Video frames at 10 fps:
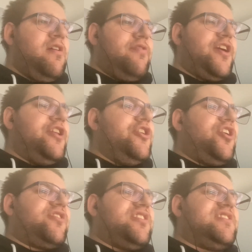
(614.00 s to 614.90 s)
Then you
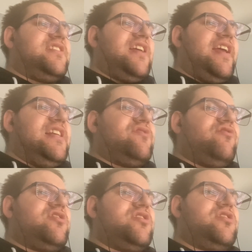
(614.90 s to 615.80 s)
got the D's
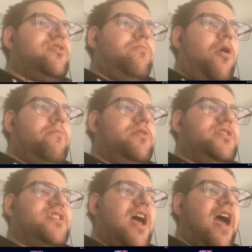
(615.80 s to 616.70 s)
versus the
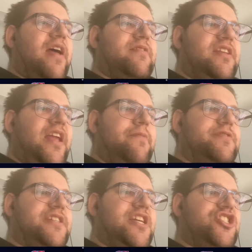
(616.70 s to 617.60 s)
Bombers at the
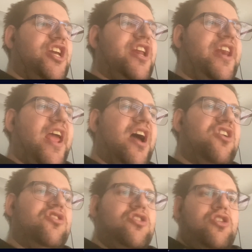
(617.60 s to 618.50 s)
MCG
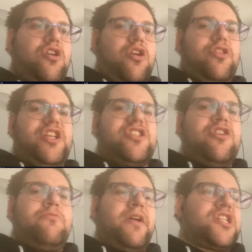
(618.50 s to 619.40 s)
now. There's
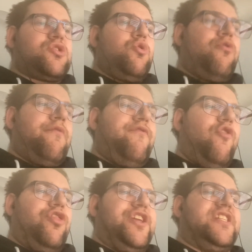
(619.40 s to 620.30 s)
no Max Gawn
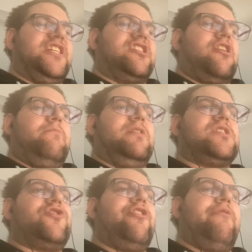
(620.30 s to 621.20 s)
for this. He's going to miss
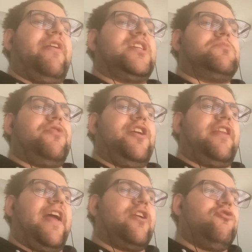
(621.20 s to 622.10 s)
3 weeks with an
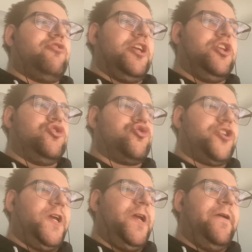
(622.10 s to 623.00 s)
ankle
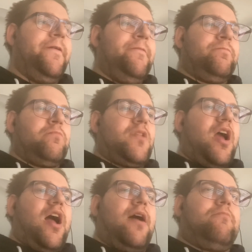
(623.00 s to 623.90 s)
injury.
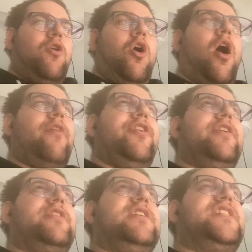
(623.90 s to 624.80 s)
I
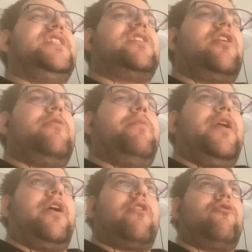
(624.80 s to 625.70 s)
think this is going to be